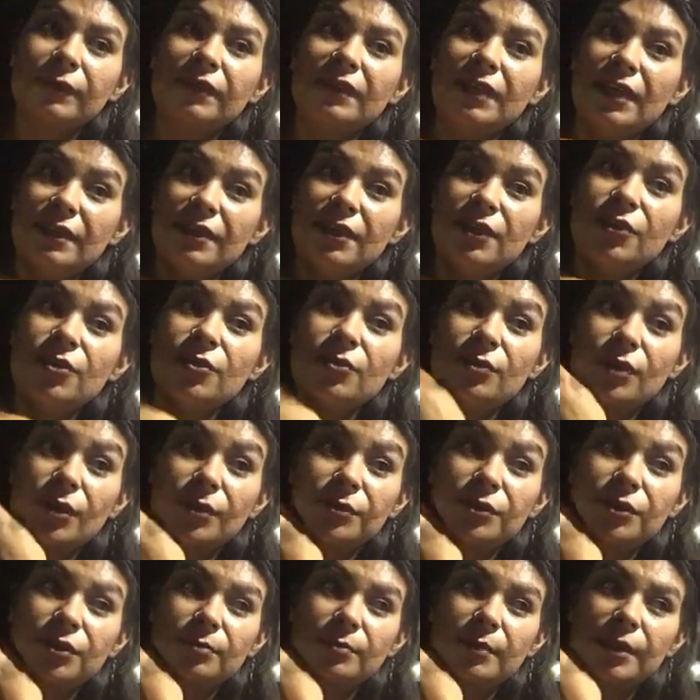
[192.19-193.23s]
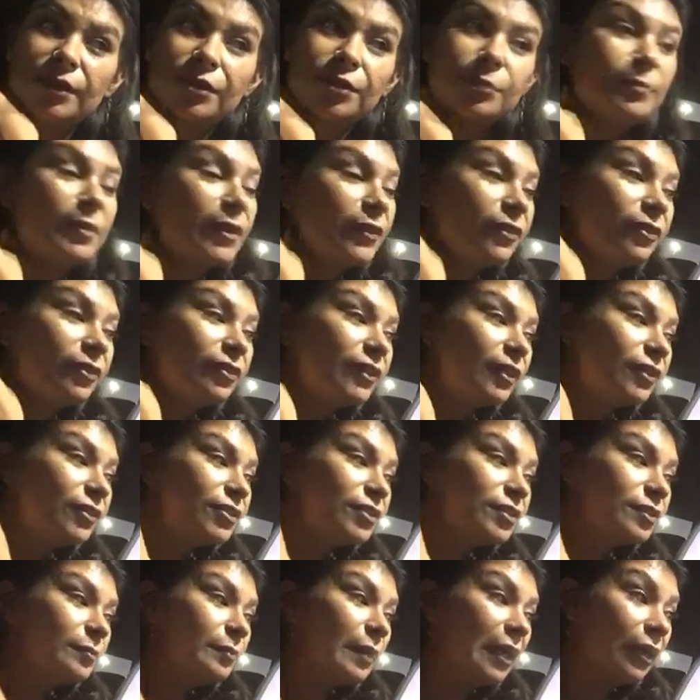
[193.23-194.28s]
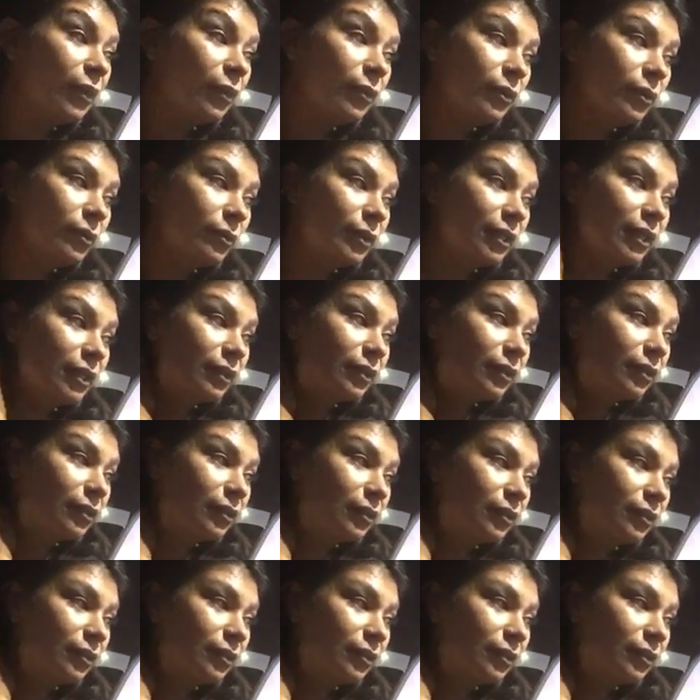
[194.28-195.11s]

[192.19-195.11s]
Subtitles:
They think you know too much, but they're just paranoid.